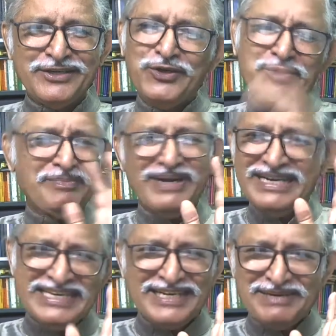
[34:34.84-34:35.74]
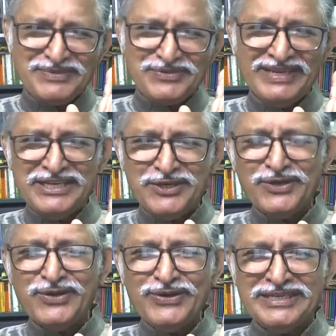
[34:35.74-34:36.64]
No money comes when you
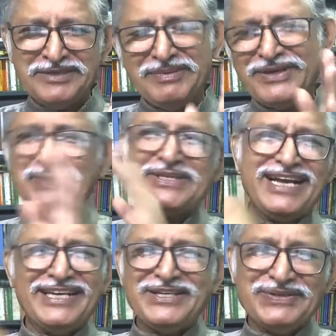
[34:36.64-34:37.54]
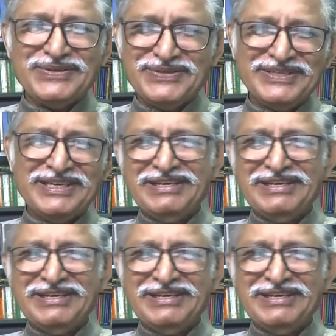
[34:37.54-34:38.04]
grow it because I know